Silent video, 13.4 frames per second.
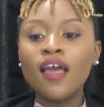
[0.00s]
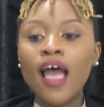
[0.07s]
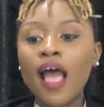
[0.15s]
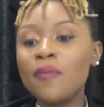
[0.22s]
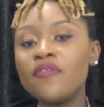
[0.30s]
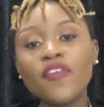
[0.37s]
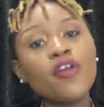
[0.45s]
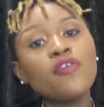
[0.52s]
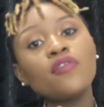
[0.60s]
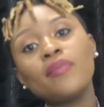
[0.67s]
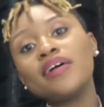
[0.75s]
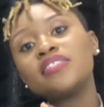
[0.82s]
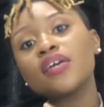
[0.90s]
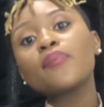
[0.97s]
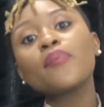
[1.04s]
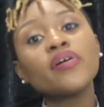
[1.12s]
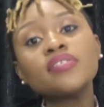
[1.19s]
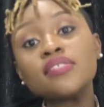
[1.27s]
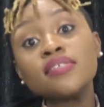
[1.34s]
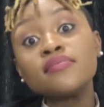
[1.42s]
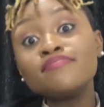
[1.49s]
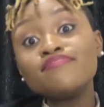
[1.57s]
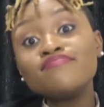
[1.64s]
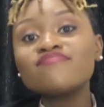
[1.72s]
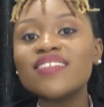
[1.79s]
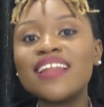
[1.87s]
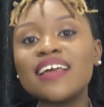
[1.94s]
I'm a very romantic person.
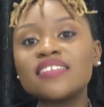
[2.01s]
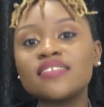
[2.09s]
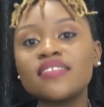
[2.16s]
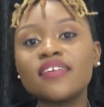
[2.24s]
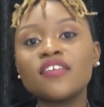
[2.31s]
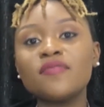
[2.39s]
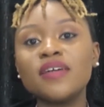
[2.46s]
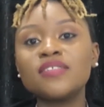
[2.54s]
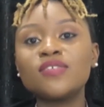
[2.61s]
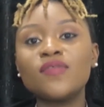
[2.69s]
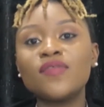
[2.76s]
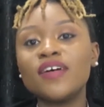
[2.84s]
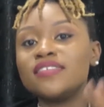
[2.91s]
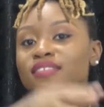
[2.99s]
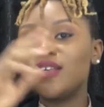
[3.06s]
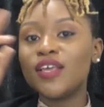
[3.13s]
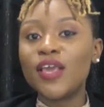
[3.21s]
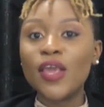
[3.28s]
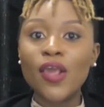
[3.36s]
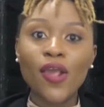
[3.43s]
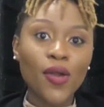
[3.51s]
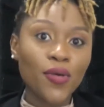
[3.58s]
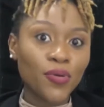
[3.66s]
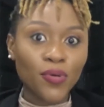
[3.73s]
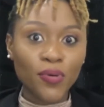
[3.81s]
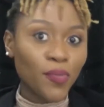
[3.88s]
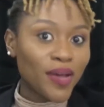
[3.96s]
I like to think of myself as a
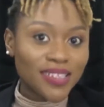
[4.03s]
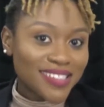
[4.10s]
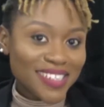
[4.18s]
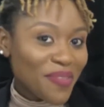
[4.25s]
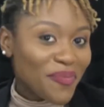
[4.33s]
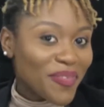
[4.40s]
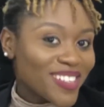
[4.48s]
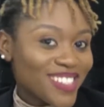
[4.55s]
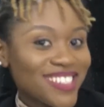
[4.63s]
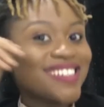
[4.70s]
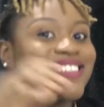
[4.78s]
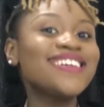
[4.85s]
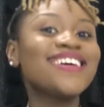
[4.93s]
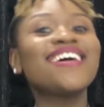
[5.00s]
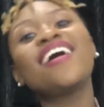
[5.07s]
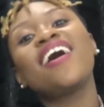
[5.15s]
romantic person,